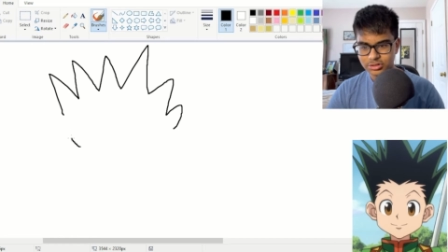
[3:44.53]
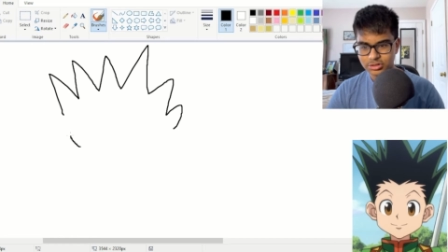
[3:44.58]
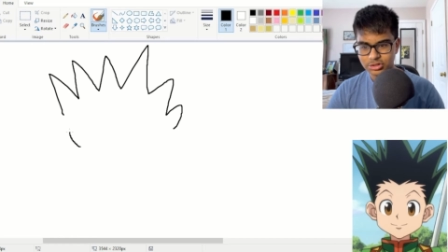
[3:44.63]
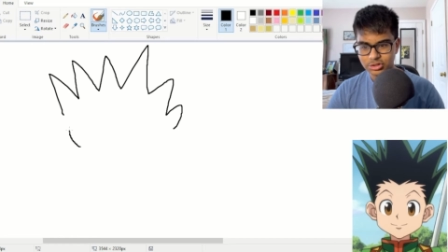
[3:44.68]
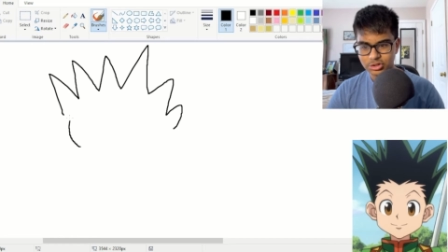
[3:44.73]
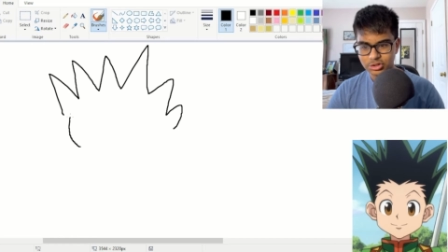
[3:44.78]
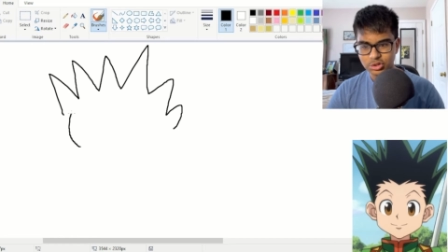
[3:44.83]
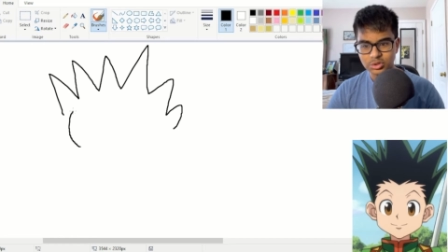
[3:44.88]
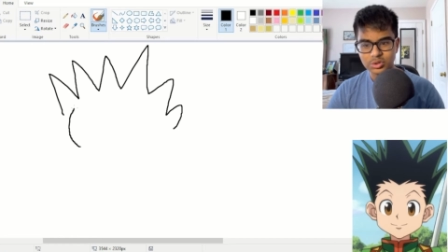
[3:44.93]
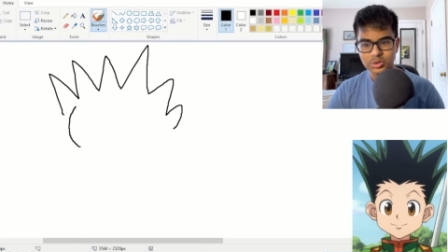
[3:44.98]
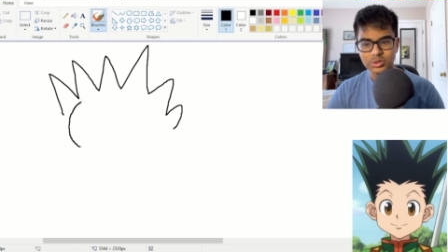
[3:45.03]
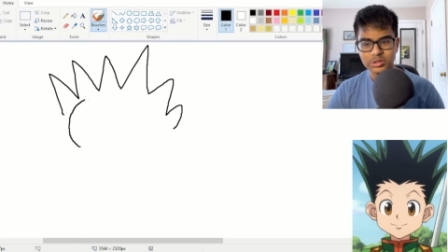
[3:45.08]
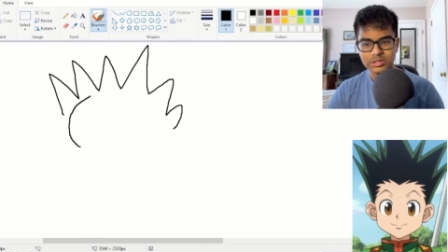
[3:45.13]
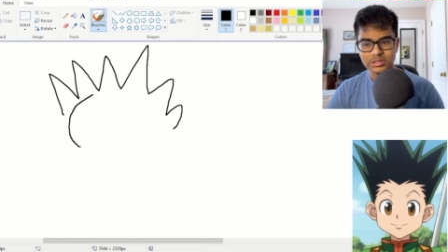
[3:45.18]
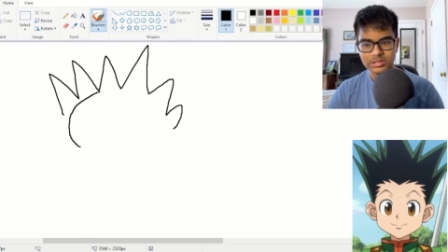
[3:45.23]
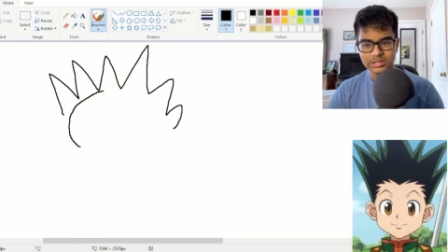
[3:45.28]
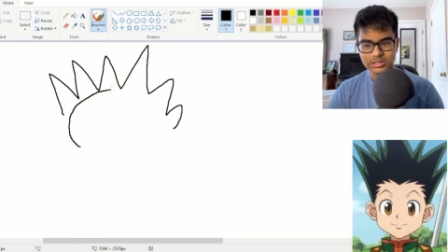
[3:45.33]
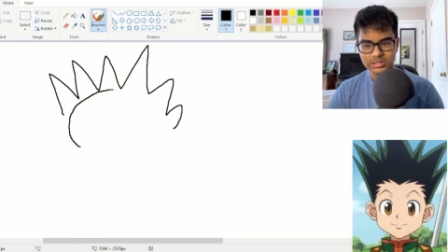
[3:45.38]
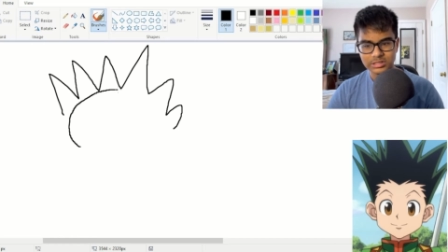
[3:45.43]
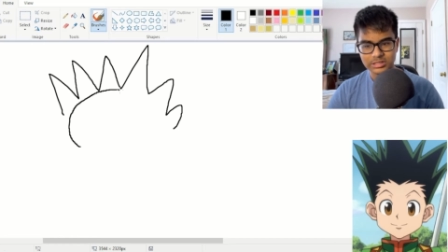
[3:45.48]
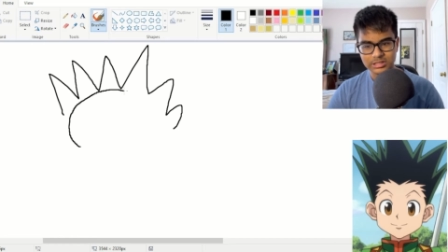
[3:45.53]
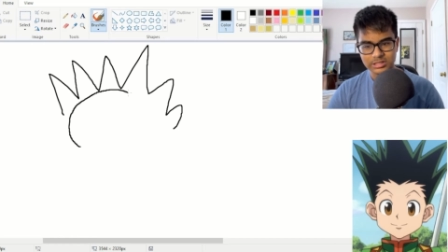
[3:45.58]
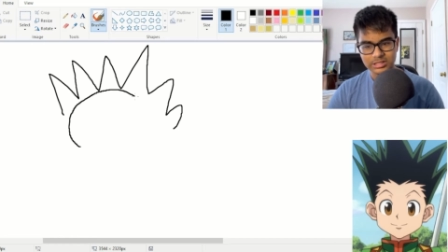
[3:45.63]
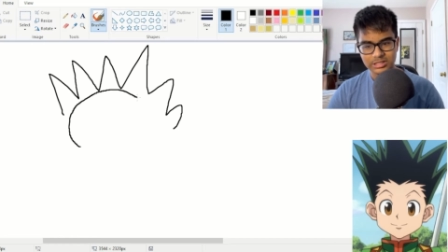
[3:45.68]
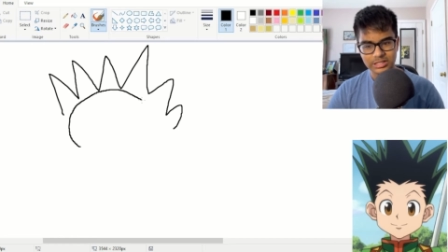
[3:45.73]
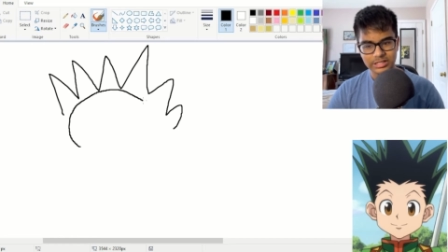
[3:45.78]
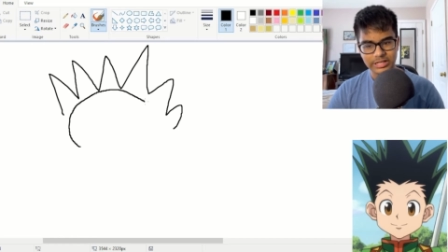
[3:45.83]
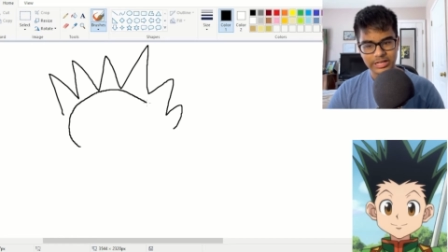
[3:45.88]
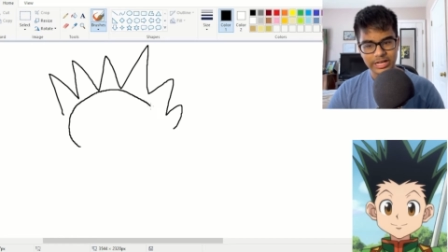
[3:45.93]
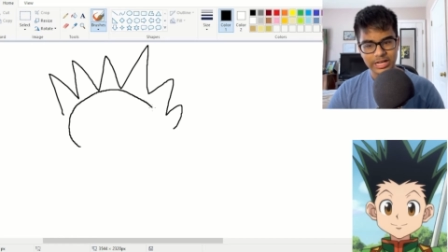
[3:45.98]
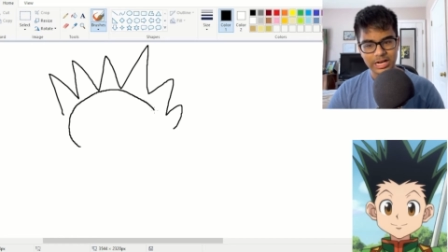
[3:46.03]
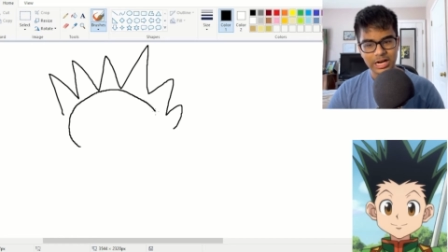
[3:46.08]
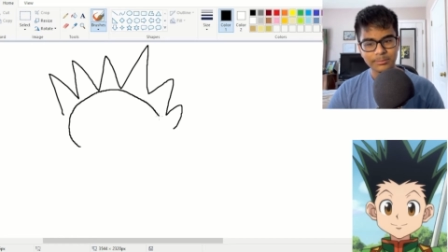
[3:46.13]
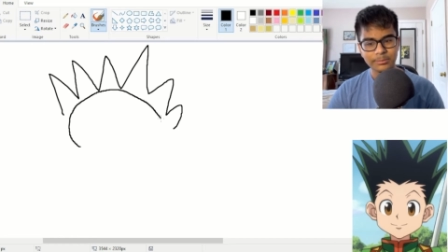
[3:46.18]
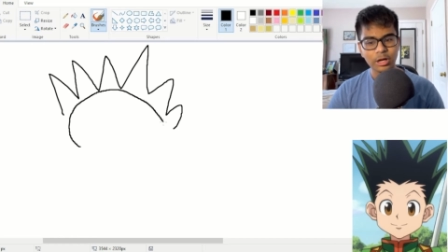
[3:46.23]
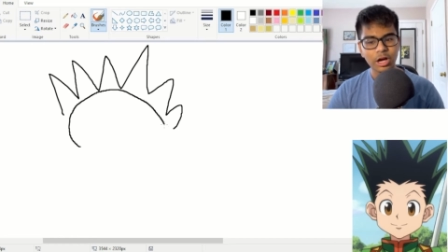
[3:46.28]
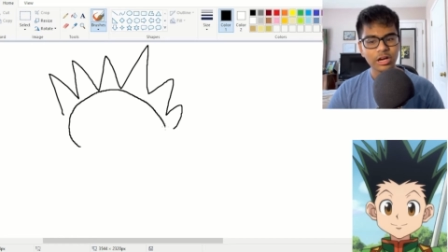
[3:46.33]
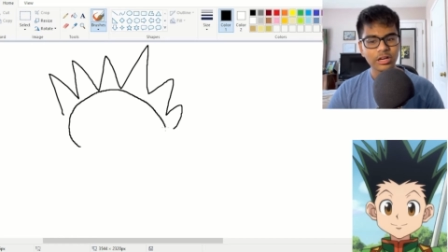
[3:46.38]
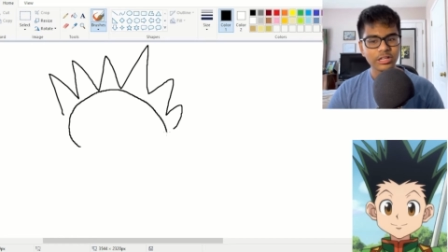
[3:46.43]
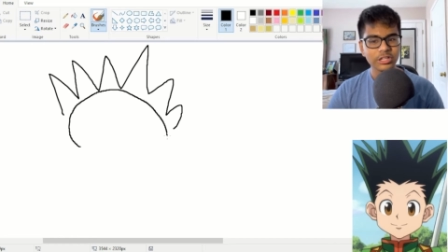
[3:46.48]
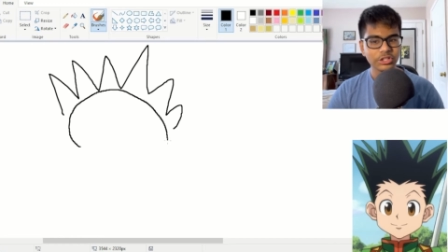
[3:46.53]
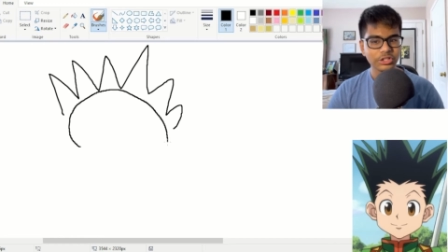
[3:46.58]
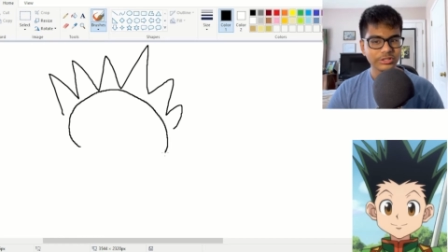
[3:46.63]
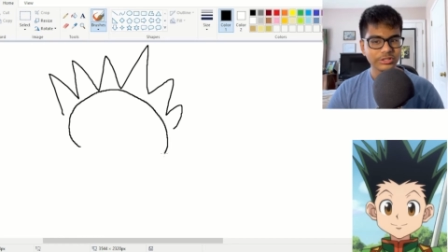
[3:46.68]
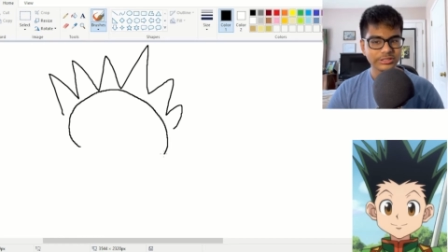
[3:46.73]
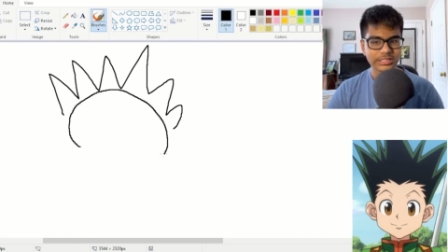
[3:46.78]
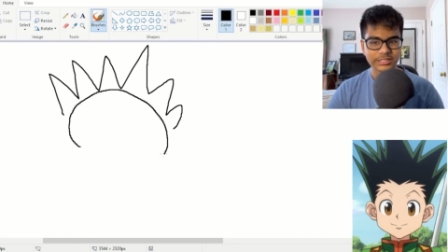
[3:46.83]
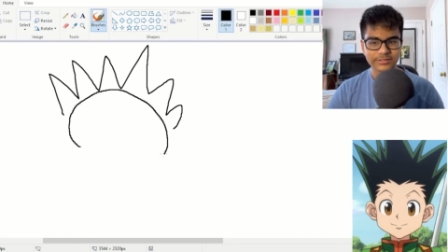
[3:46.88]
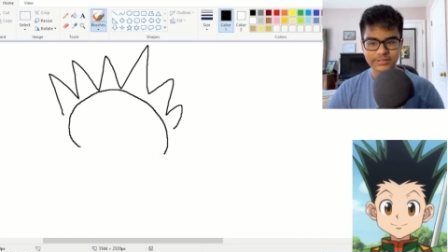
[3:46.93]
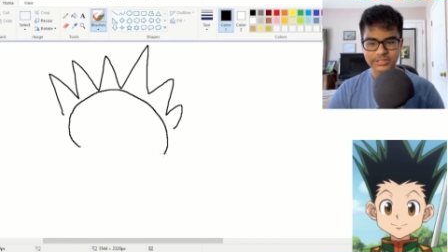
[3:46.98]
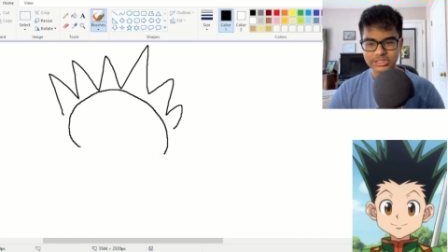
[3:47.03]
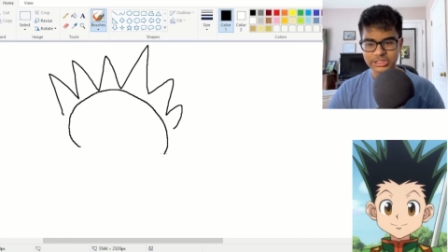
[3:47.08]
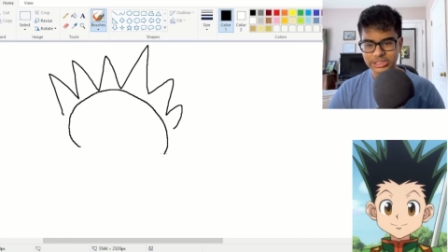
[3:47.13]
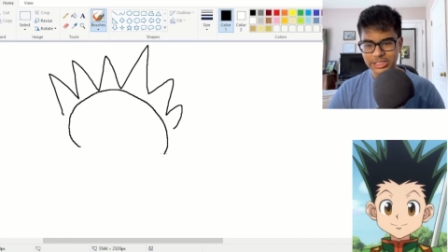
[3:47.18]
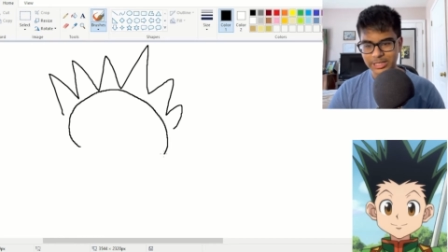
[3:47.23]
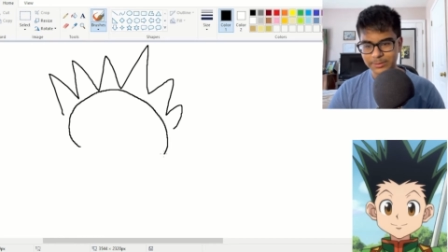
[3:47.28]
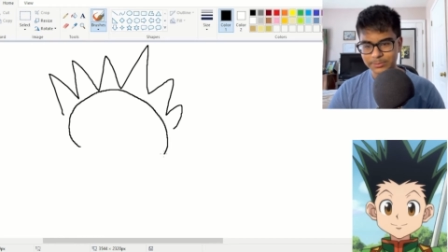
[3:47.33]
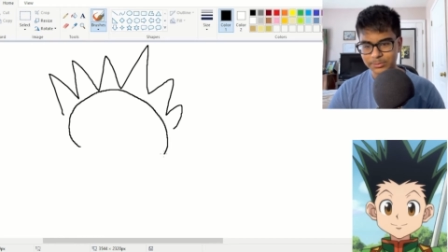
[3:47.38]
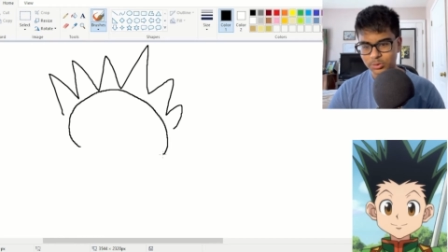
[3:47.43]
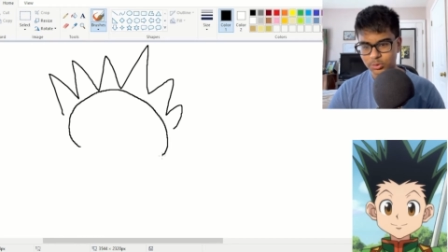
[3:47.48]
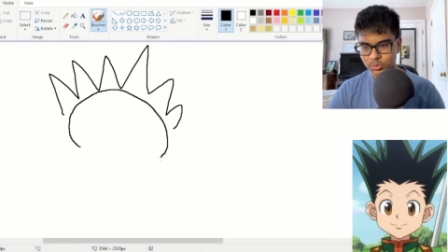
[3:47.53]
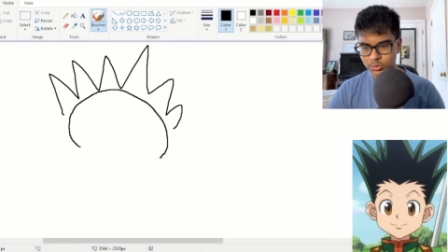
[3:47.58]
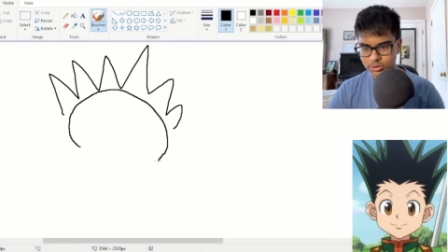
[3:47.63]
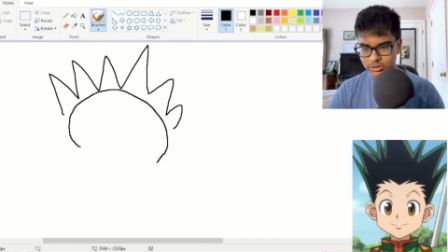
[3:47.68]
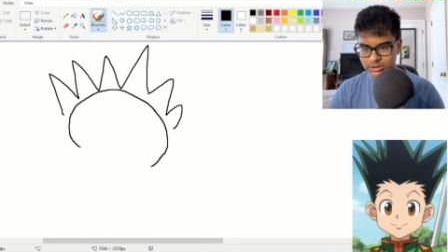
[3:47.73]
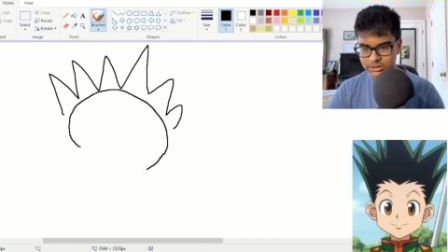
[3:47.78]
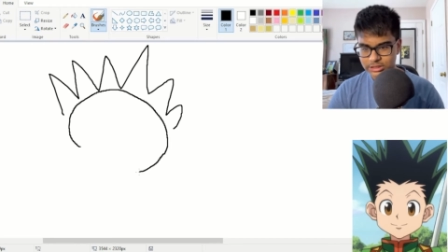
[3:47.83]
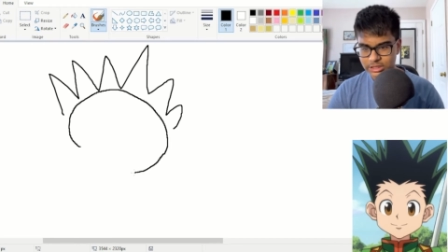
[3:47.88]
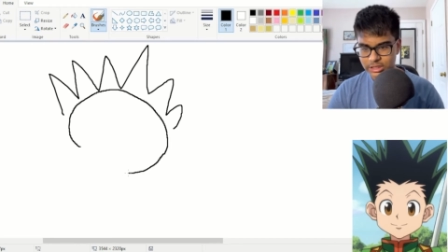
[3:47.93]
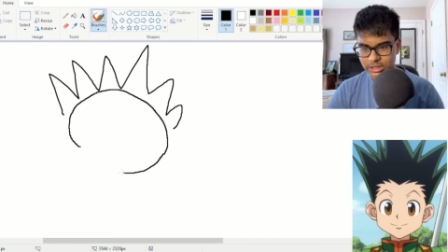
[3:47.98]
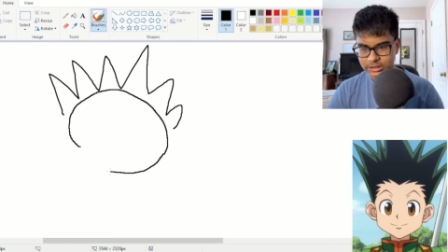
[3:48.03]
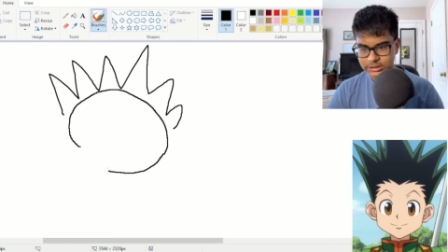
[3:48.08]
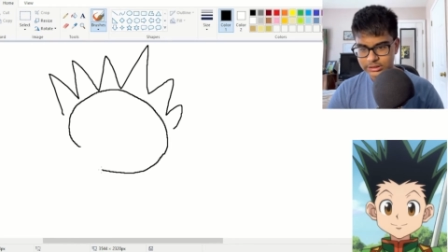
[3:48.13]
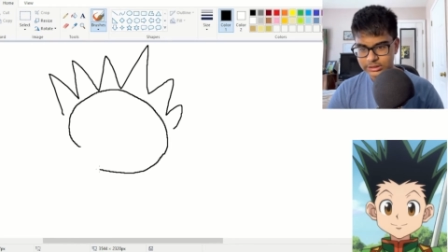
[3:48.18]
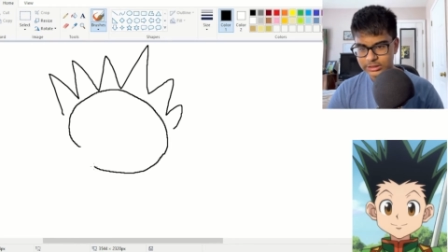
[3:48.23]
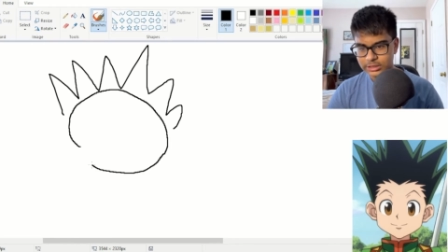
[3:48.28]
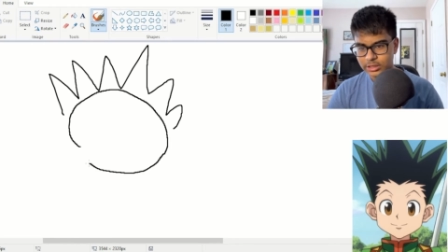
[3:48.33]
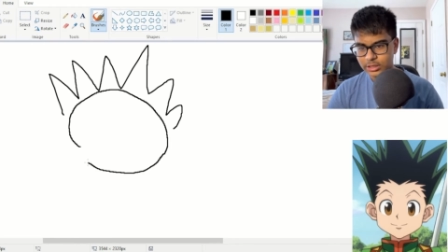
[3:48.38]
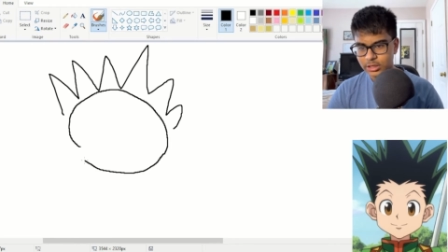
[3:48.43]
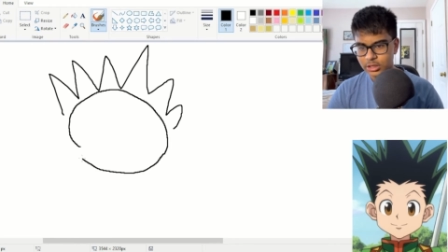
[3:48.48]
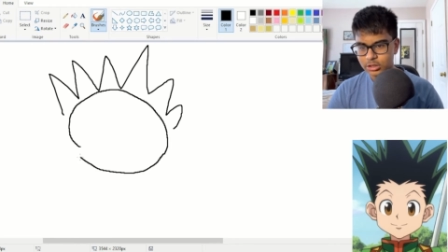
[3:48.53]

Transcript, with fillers: do and I'm not going to use any of the shape tools because